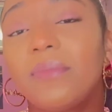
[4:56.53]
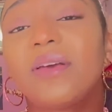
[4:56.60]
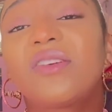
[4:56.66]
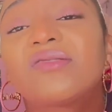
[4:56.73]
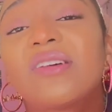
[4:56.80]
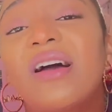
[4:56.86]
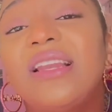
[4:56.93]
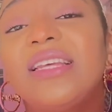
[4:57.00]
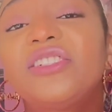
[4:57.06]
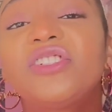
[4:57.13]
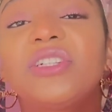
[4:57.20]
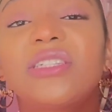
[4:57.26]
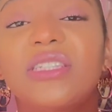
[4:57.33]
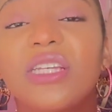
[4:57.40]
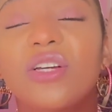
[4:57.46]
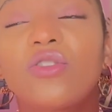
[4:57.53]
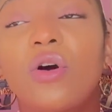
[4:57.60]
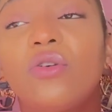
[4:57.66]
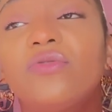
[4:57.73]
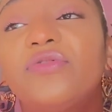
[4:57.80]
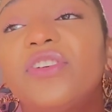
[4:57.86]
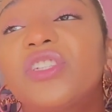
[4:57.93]
Because I literally see
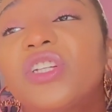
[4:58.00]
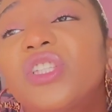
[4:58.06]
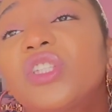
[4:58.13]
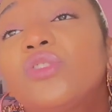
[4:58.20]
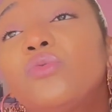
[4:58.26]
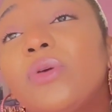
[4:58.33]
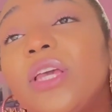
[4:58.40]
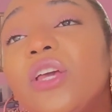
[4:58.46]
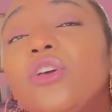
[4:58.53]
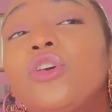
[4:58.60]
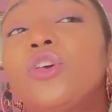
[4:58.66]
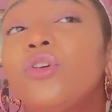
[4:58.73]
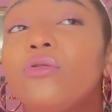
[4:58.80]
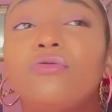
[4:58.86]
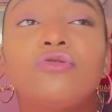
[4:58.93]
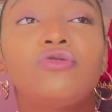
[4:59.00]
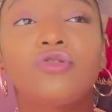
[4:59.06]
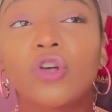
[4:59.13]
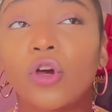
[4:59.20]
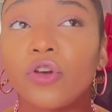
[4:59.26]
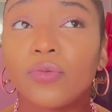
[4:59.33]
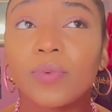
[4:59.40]
goldfish as sweet, cute,
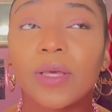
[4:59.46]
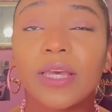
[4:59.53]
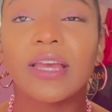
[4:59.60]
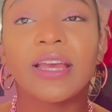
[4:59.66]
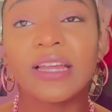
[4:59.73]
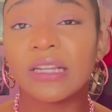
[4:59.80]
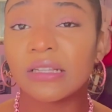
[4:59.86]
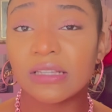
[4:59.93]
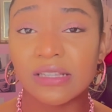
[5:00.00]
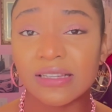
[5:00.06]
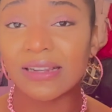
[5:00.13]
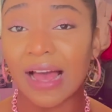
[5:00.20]
dopey, innocent